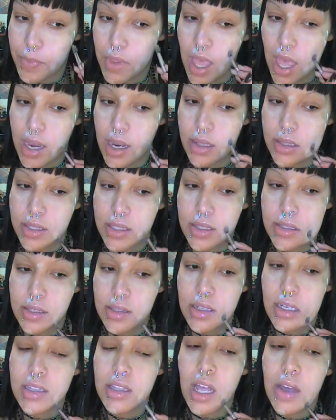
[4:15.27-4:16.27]
And
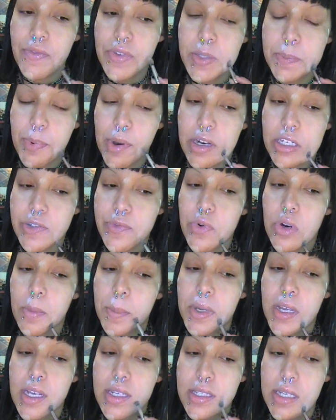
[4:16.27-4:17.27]
I love this brush for it
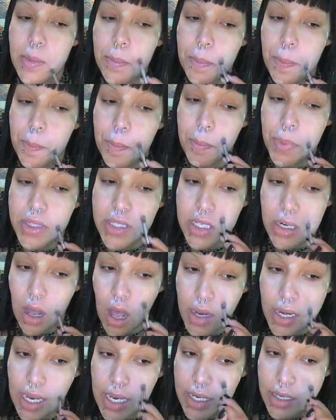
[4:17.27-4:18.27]
because it puts it
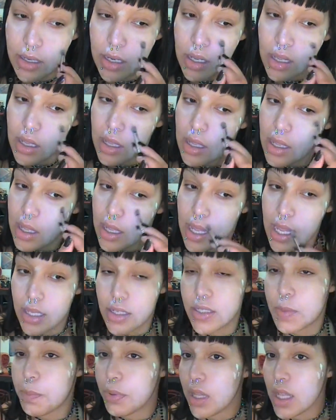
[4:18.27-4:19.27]
on and it
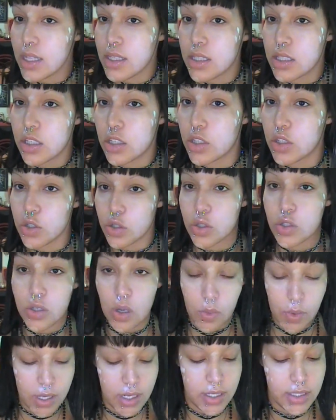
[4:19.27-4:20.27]
just blends
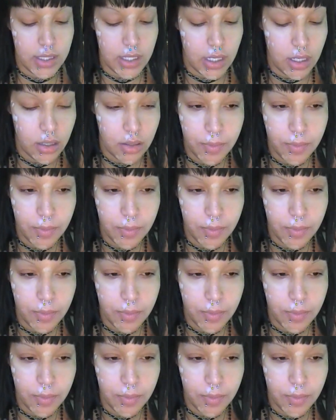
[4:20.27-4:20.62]
so easy.